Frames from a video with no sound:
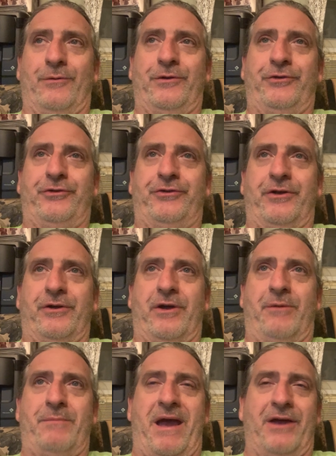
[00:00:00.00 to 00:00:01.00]
this is a, a
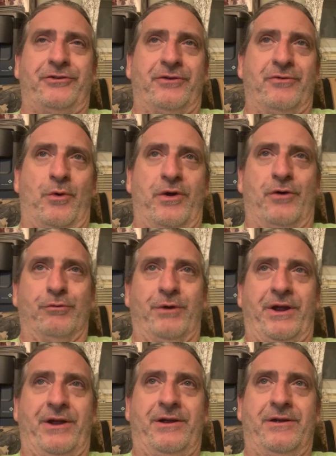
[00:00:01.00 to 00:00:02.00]
massive oil
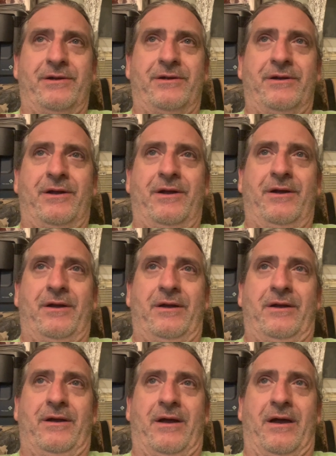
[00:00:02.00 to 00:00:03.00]
rig
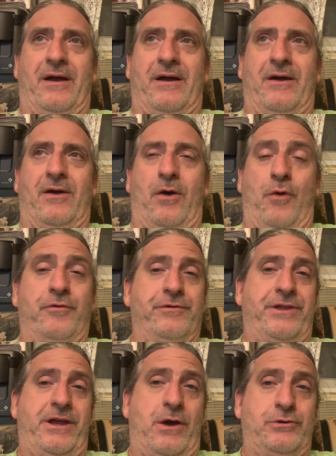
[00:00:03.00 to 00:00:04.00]
uh, over
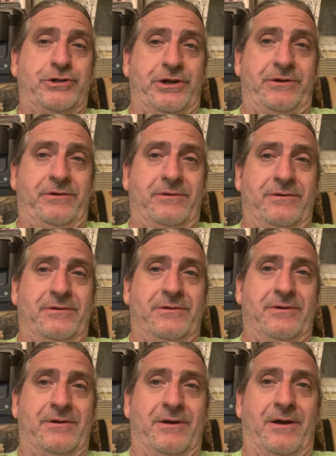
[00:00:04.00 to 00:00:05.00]
the ocean.
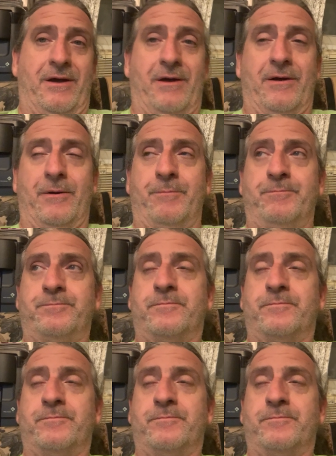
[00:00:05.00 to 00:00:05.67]
Um,